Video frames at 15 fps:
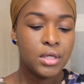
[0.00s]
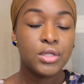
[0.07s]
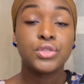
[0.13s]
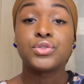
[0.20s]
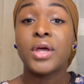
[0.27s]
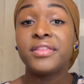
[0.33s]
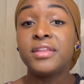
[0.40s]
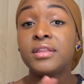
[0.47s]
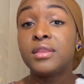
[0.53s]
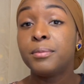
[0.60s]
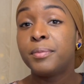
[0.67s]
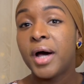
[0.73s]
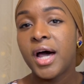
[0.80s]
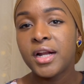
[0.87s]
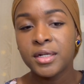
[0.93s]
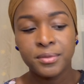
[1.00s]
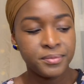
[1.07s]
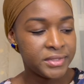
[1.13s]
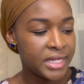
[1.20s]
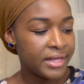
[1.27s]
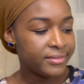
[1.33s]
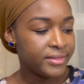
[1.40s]
So I think the
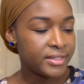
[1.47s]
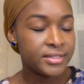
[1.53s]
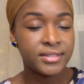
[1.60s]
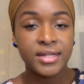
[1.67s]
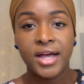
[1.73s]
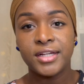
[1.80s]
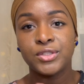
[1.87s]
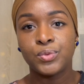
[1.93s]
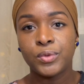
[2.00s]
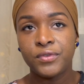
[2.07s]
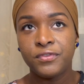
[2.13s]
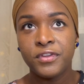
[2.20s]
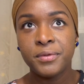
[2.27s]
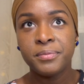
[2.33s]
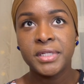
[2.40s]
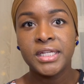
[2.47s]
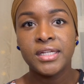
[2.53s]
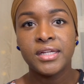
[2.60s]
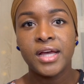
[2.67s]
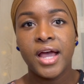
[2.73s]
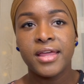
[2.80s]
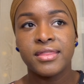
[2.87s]
bottoms at this size would fit
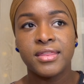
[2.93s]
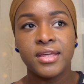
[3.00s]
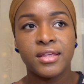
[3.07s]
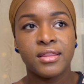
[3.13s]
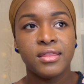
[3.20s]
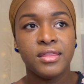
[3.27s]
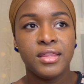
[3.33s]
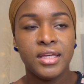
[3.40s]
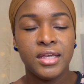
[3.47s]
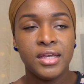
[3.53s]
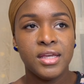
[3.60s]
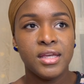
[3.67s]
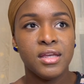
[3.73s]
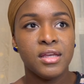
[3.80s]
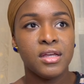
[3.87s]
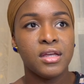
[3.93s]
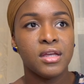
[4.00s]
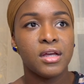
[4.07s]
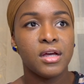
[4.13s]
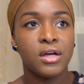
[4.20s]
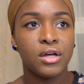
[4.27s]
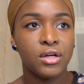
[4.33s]
me. I think the
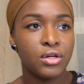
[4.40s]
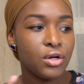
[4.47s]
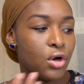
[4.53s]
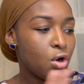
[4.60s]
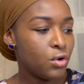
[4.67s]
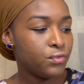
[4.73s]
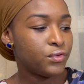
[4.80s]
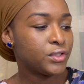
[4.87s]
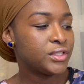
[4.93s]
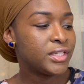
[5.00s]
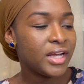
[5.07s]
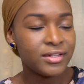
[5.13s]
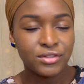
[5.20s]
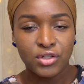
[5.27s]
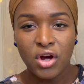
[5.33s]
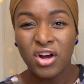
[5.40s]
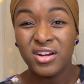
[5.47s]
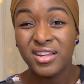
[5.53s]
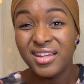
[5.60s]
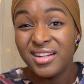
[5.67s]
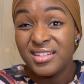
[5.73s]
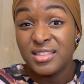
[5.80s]
oversized
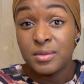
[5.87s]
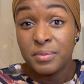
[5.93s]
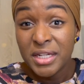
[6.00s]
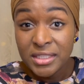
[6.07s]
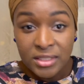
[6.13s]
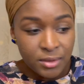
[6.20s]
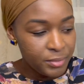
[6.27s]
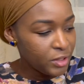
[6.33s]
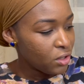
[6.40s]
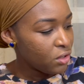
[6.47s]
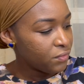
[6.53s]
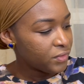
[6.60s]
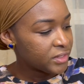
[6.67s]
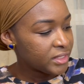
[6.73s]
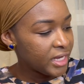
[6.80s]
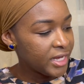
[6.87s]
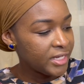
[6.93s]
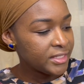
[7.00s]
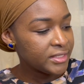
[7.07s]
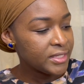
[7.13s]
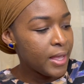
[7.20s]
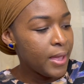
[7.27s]
cardigan is meant to be
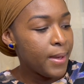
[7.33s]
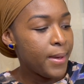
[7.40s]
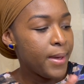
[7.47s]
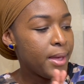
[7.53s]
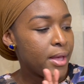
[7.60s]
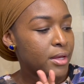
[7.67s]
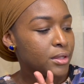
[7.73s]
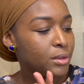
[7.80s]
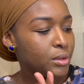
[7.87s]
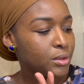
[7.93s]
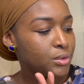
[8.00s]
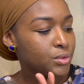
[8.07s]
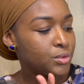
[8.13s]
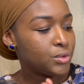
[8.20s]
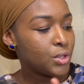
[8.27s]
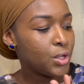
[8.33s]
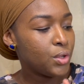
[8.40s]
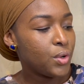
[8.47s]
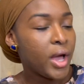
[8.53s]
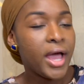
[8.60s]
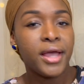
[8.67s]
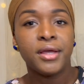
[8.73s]
oversized,
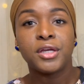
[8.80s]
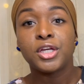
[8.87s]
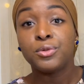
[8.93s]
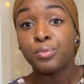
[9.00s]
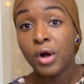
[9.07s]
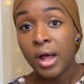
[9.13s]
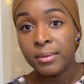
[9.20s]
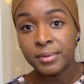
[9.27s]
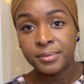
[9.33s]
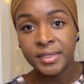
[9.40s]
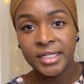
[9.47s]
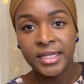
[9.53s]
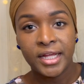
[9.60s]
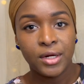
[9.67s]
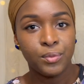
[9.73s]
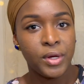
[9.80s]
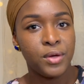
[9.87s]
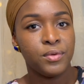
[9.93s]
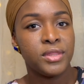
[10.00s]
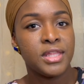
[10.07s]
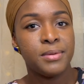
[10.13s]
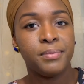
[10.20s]
so I could probably get away
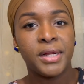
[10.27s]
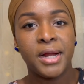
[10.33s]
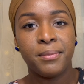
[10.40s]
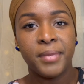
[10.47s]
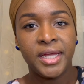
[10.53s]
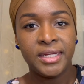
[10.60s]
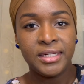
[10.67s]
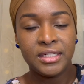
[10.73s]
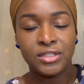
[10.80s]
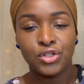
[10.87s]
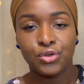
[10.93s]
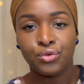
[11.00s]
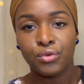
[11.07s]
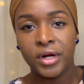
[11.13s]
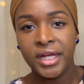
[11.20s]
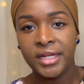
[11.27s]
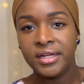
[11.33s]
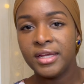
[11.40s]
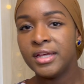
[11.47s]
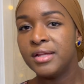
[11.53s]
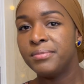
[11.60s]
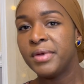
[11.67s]
with it, but I might need to grade
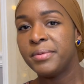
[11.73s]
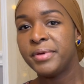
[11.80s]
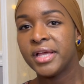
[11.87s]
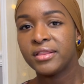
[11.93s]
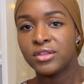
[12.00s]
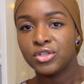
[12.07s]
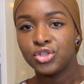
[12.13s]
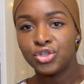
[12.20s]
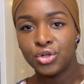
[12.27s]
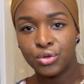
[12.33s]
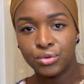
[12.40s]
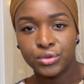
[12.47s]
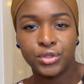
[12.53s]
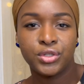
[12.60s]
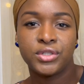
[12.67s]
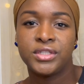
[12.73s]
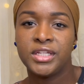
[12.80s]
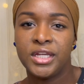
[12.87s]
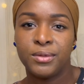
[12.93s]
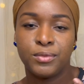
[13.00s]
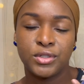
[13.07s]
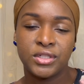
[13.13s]
in maybe at the shoulder
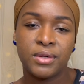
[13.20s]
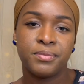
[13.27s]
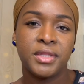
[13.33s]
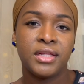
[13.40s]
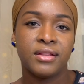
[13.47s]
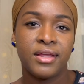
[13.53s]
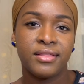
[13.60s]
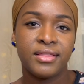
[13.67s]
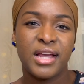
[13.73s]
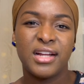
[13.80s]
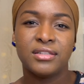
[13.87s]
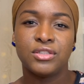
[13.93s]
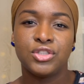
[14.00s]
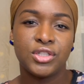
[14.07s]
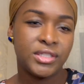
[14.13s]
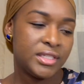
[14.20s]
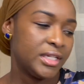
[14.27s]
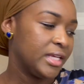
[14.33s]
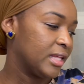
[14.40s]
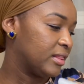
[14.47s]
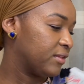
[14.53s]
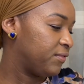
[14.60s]
seam or something like that just to
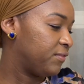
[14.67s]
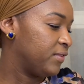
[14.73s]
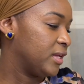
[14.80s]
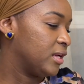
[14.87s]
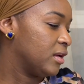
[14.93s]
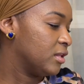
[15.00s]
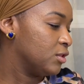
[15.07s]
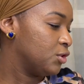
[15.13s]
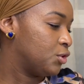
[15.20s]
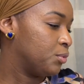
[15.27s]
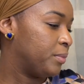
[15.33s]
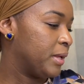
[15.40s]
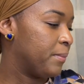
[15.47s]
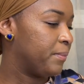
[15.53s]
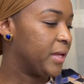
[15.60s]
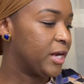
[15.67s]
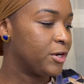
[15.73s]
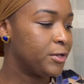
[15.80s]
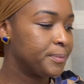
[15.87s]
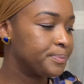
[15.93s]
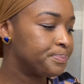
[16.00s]
get the fit a little bit better.